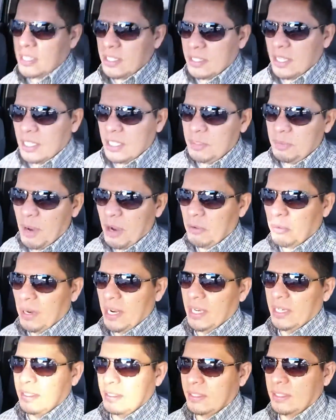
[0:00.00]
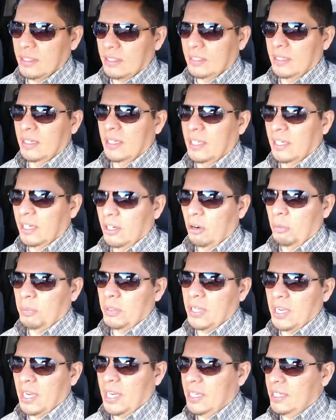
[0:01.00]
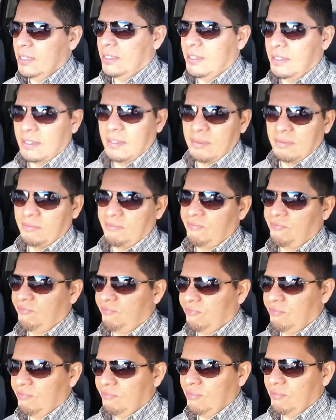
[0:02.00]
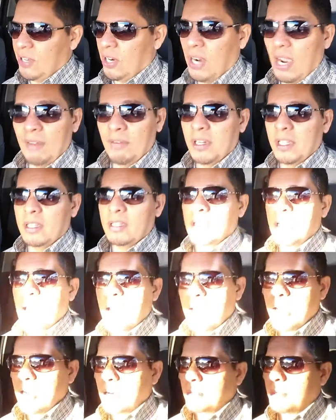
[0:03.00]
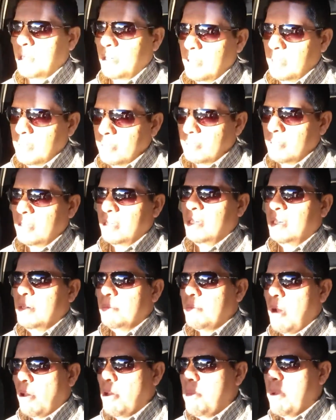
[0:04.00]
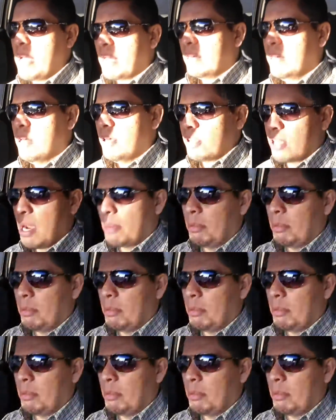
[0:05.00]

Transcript: that's my rant, and I hope you guys are having a good day. I'm gonna probably make another